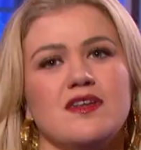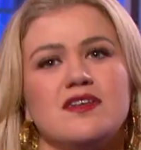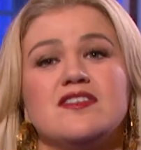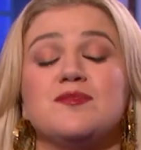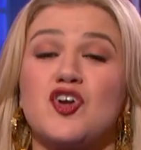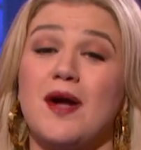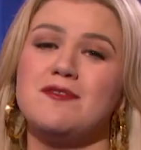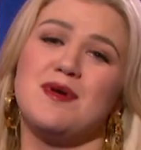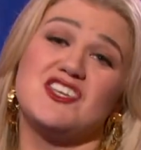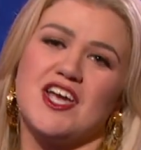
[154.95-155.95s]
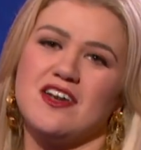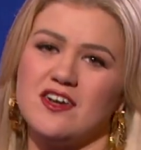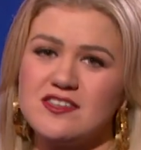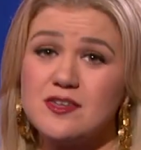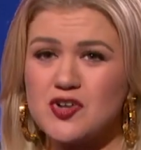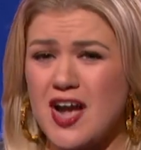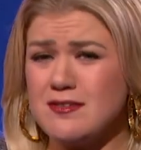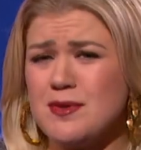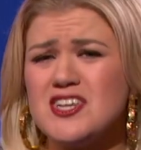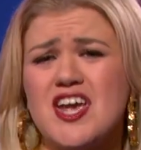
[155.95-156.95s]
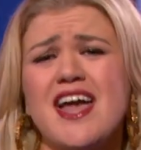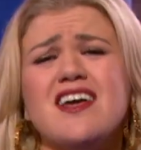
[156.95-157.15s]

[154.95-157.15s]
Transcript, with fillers: Subscribe to my channel, subscribe to my channel,